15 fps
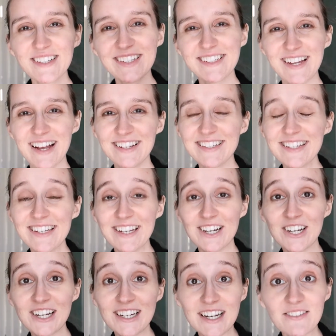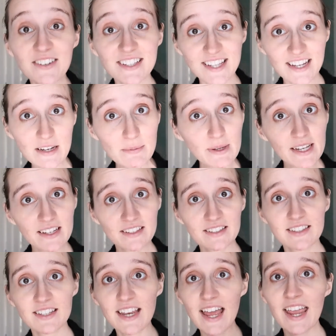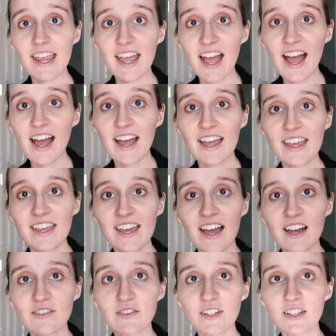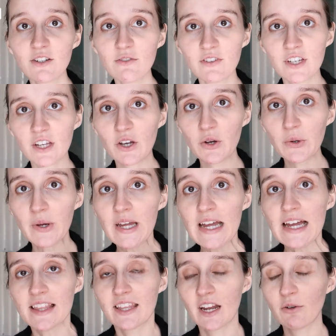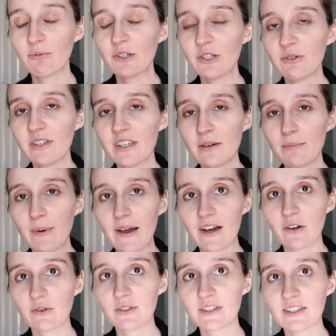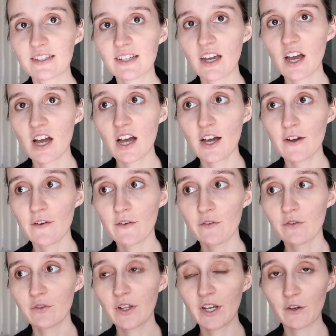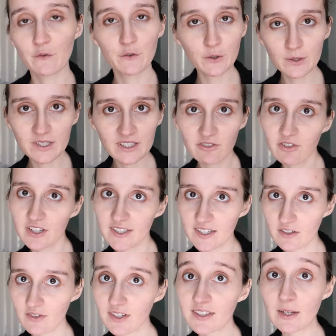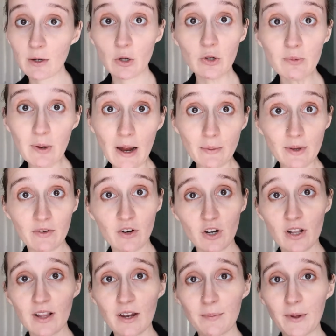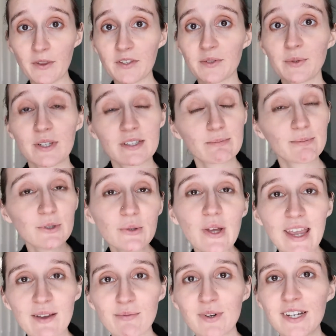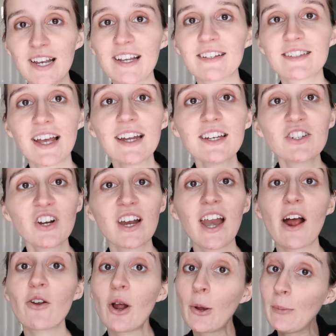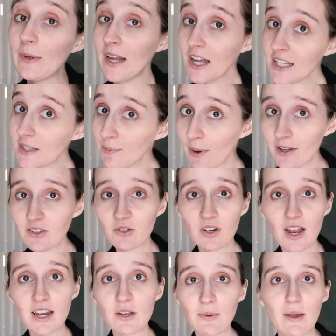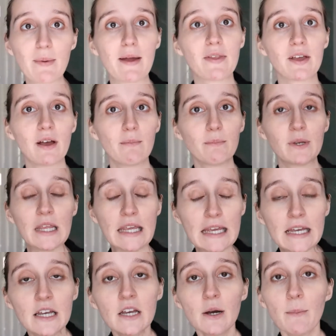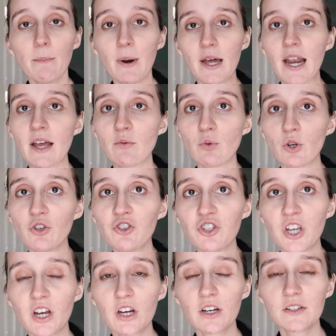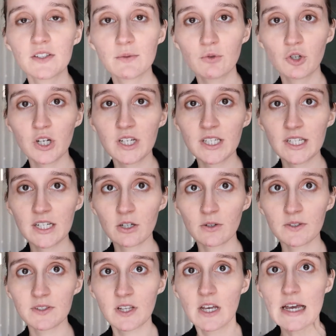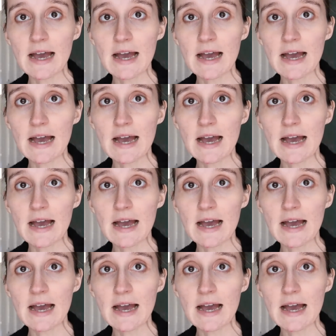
Tanya here, and I'm excited because today I have a little video that I'll be doing about like a food delivery service. I know you probably have heard a lot about this one. It's Blue Apron. I decided to try it out. I'm not sponsored anyway by the company, but I will share some great deals.